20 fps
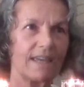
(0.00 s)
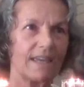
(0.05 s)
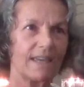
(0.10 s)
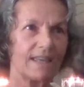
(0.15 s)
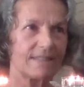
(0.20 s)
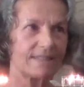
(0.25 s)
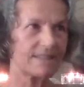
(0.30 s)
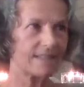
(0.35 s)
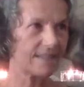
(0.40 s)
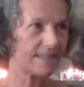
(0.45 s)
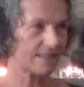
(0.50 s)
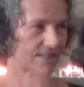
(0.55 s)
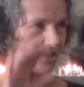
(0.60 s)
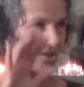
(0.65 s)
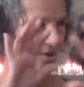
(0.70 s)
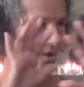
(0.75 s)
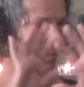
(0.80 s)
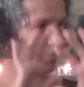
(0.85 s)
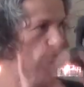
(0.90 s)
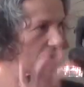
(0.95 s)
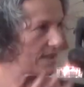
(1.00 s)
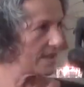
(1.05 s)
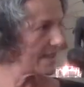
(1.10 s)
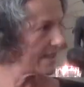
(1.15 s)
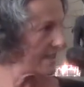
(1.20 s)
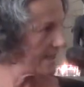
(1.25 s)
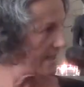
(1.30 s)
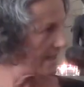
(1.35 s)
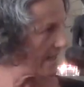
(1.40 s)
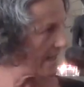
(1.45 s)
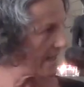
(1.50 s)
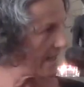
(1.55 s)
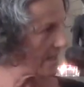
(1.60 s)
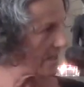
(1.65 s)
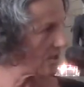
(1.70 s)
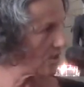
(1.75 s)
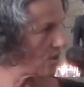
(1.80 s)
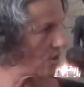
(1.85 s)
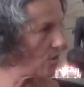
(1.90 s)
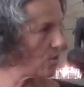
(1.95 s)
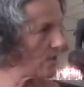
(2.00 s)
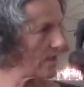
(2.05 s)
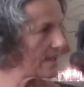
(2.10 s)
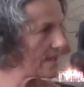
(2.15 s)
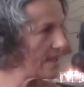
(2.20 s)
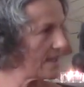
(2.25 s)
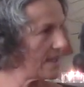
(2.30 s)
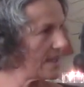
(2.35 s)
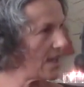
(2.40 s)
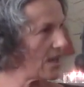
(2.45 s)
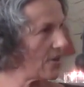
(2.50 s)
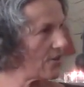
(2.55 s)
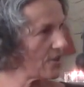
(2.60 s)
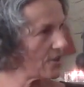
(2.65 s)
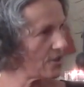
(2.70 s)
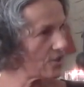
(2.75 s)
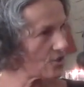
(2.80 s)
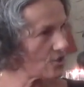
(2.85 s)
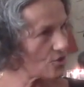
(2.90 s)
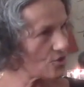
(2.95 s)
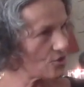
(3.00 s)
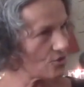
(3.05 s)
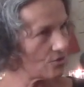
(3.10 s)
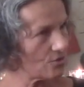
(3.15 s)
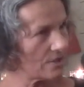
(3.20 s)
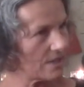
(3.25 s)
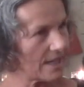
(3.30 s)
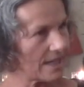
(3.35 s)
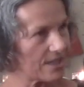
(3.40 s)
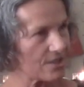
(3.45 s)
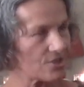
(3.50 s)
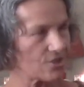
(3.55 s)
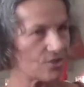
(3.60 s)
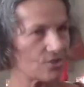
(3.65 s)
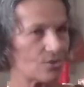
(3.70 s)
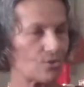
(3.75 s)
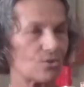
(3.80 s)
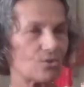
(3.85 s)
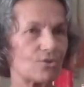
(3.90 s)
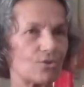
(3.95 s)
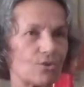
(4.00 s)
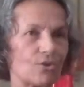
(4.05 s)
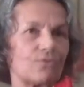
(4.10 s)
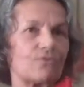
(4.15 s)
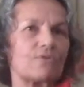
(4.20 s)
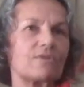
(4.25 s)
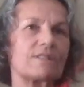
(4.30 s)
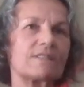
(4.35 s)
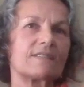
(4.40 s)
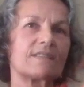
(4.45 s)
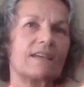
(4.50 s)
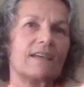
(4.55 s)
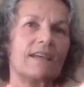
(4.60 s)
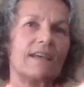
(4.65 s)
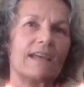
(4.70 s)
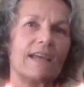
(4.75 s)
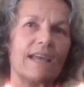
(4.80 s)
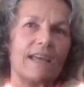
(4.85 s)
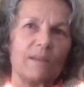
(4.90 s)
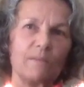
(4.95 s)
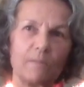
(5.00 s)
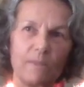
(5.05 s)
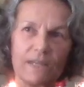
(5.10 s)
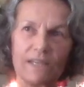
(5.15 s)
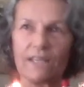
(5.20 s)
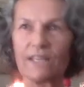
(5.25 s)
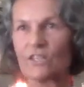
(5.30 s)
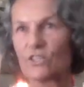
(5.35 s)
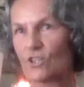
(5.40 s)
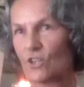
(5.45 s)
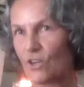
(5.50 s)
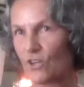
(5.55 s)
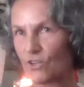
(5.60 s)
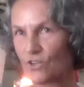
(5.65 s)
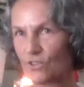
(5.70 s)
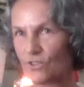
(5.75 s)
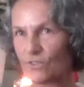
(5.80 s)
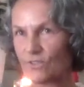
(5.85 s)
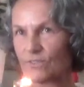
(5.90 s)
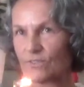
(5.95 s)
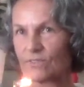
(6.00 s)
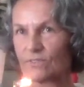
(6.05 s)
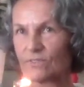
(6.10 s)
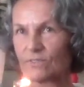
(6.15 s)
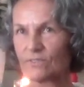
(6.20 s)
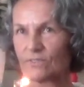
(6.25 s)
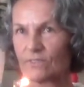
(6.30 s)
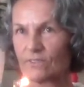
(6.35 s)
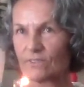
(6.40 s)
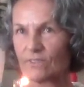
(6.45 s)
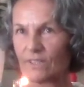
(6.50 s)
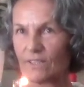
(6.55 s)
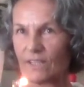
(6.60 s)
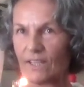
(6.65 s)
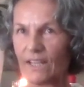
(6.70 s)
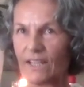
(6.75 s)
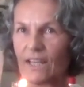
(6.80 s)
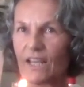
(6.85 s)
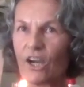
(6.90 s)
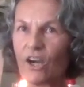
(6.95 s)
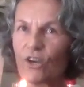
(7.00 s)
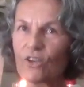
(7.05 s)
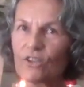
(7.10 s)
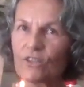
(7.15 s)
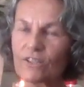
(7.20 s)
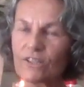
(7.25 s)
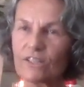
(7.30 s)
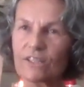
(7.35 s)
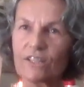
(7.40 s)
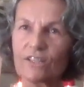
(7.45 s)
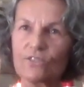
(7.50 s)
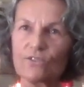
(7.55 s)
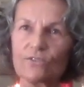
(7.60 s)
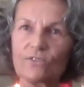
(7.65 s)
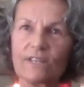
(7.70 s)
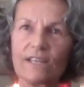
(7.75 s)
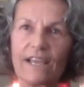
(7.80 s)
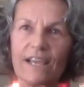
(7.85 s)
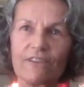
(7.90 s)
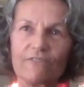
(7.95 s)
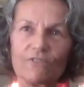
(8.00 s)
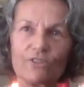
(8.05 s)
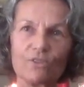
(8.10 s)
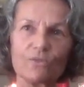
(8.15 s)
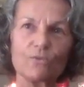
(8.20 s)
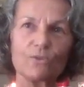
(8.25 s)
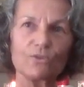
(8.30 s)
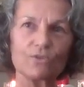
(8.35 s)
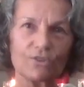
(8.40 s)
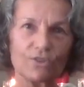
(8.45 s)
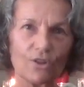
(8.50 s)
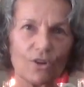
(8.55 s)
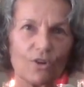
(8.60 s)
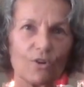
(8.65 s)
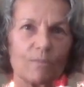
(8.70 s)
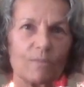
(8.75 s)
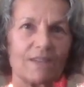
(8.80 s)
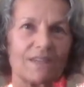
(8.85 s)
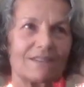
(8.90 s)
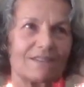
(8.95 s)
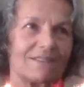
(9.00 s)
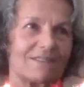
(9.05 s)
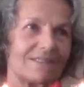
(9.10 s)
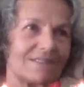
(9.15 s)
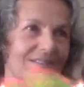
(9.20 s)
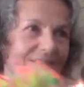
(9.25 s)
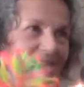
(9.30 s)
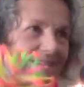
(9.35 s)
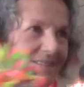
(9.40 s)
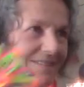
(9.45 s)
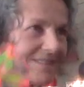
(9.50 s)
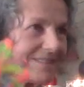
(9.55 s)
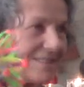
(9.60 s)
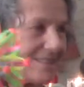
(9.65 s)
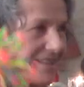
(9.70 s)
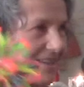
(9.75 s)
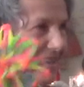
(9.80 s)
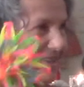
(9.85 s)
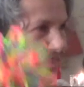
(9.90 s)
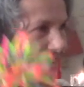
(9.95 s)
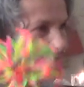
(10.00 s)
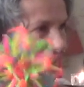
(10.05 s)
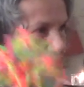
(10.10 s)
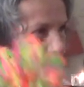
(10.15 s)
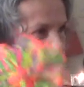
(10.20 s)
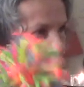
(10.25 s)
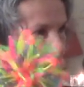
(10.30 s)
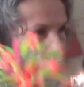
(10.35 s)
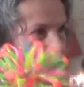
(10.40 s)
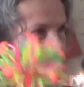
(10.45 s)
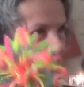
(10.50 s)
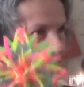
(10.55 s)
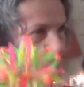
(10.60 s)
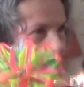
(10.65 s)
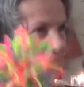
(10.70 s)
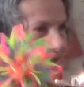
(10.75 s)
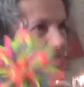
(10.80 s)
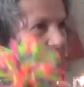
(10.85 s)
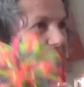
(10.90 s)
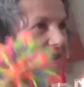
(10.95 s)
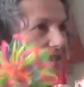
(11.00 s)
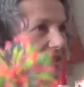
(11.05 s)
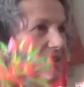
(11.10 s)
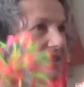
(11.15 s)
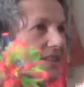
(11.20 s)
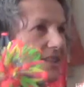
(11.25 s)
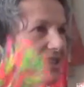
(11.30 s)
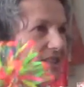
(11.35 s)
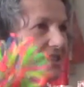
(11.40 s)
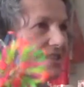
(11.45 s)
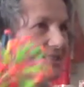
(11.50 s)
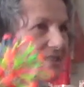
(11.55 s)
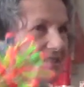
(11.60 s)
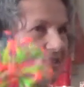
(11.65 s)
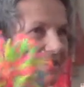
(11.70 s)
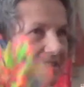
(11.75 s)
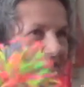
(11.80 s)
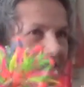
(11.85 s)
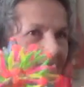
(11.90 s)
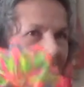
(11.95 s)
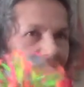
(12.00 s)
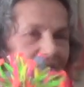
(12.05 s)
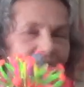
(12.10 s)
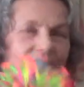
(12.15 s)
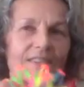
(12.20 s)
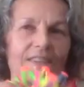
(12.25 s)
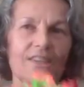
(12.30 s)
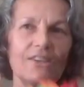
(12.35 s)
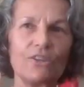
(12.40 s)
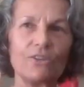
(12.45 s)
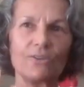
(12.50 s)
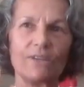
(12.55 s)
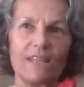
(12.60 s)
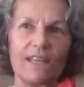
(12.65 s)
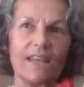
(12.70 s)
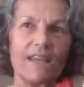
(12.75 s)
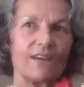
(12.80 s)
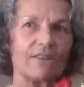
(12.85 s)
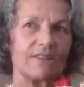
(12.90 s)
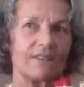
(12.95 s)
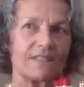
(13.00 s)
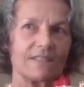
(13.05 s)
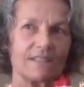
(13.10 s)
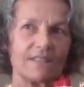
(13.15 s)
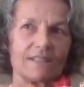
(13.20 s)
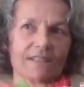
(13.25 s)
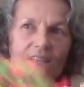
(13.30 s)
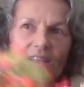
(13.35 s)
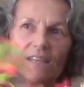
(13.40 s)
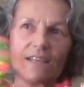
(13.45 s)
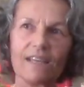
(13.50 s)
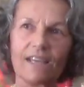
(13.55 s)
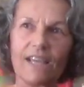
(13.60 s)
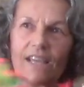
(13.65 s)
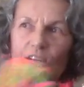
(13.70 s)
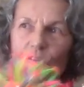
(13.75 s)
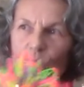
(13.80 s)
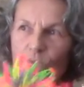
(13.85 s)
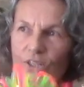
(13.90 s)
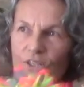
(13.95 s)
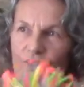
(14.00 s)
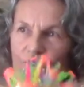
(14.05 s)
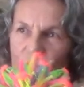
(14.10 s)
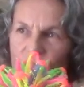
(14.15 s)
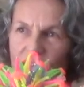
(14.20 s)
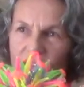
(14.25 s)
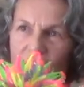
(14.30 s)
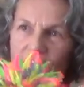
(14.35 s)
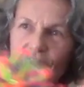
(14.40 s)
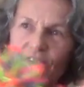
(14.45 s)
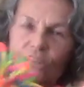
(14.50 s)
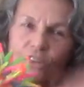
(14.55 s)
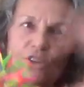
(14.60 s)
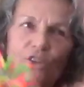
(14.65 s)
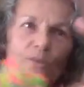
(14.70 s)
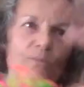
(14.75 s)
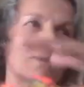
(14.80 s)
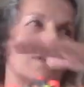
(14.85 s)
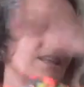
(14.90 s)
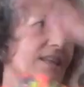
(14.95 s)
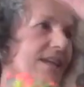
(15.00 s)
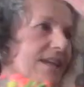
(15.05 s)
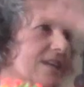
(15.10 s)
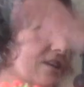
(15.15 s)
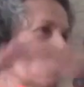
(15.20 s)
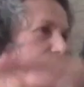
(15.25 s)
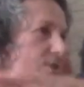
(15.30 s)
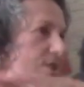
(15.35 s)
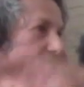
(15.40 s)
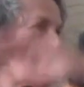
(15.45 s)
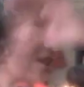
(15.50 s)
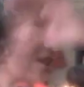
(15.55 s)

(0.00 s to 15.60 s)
It's a completely letting go and allowing your true nature to surface and be in charge. And how you're gonna do life, you won't know because the known is everything you inherited and what you have accumulated with